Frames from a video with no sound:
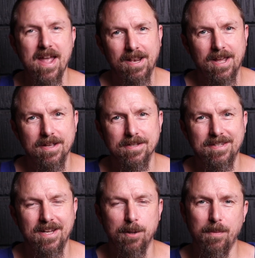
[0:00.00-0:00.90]
air layers,
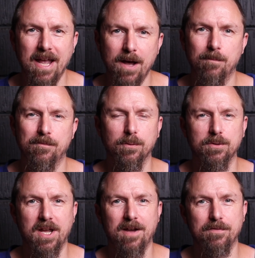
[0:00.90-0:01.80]
it can be helpful
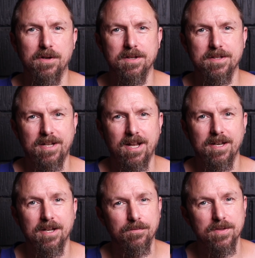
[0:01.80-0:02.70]
to have an
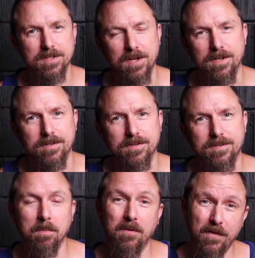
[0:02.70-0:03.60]
understanding of the science,
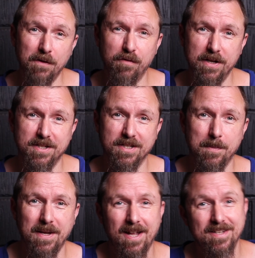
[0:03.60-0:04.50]
but feel free to
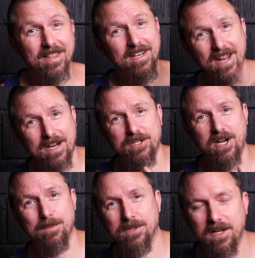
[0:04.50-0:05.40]
skip ahead to the next
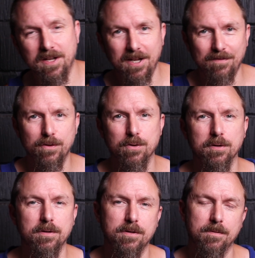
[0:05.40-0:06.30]
chapter if you're
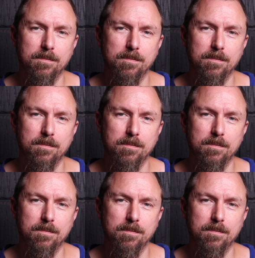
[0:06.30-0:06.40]
good.